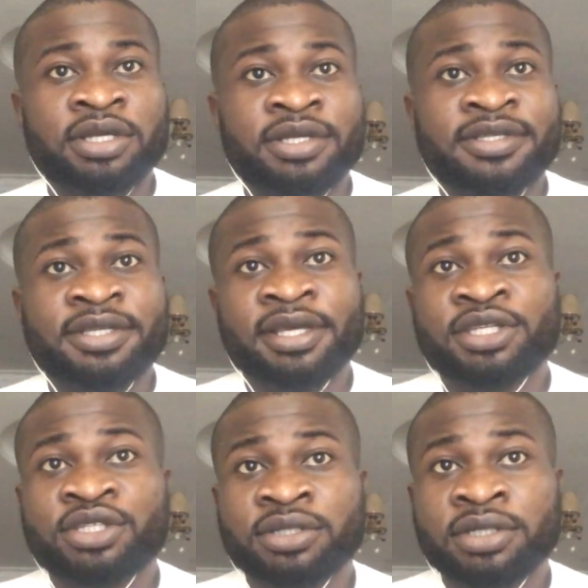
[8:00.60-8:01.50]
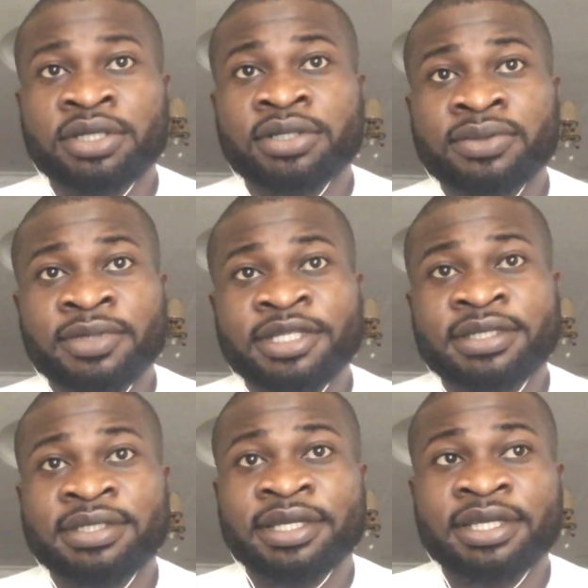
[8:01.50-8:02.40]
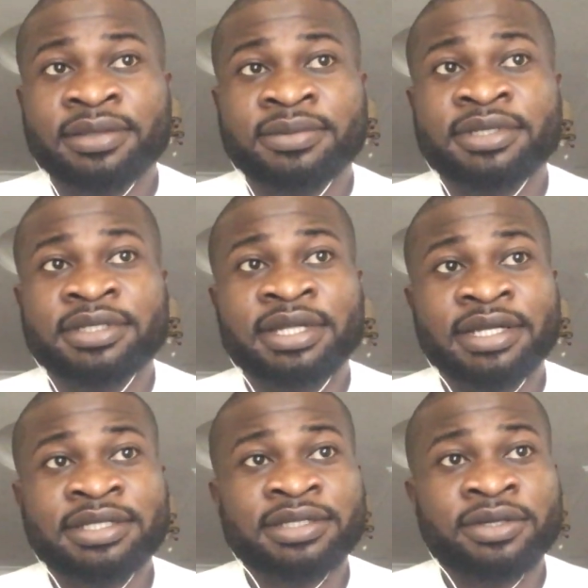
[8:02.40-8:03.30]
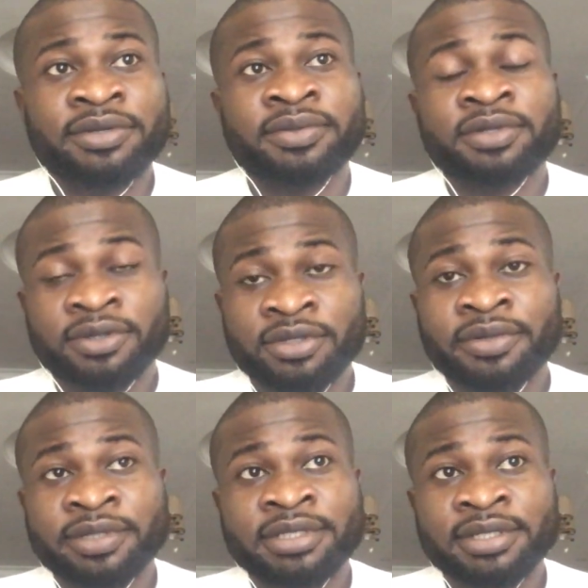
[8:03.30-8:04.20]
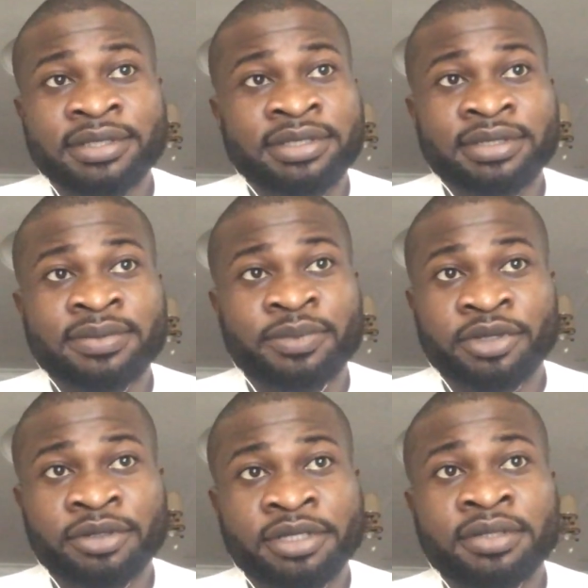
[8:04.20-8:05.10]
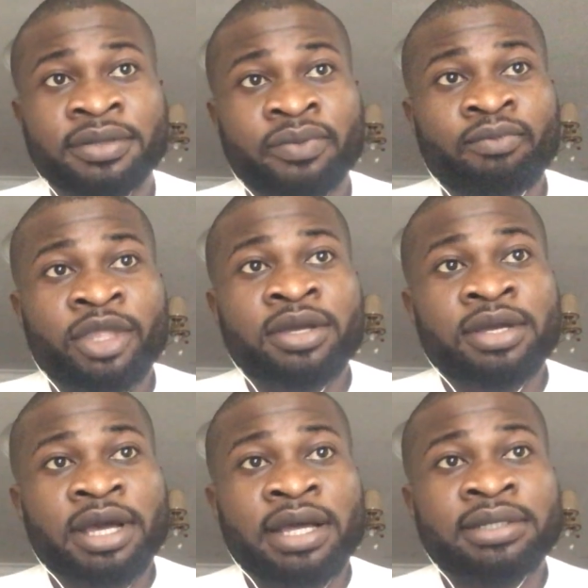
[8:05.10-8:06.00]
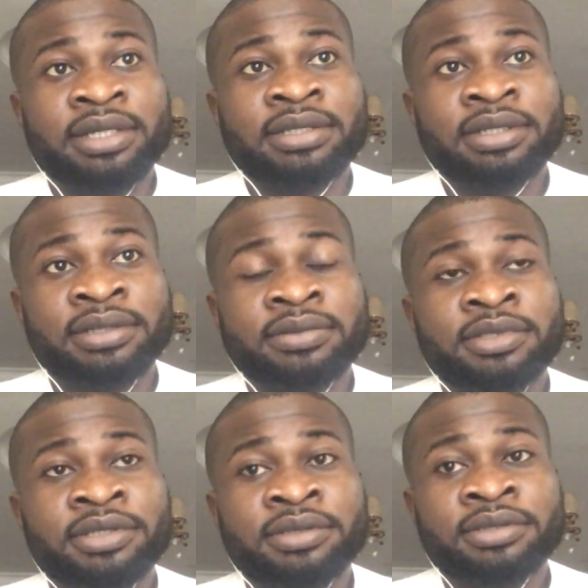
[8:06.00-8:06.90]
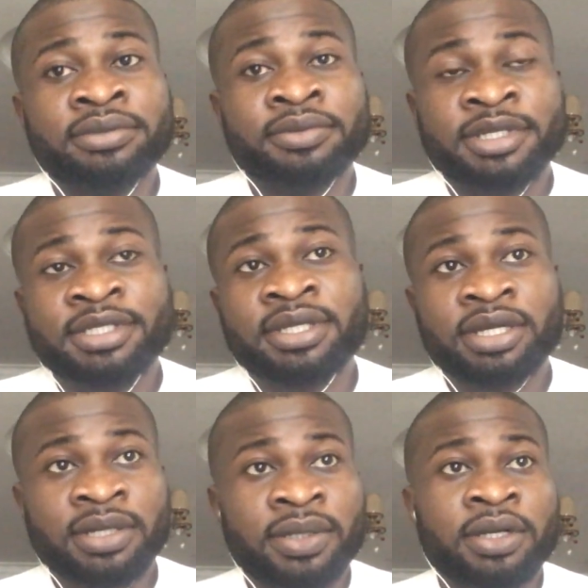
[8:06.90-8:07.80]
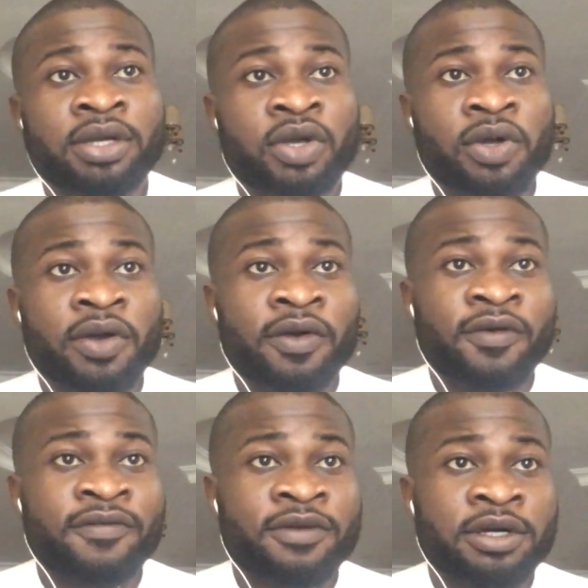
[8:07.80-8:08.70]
Sexual risk-taking starts during this period, and then the risk of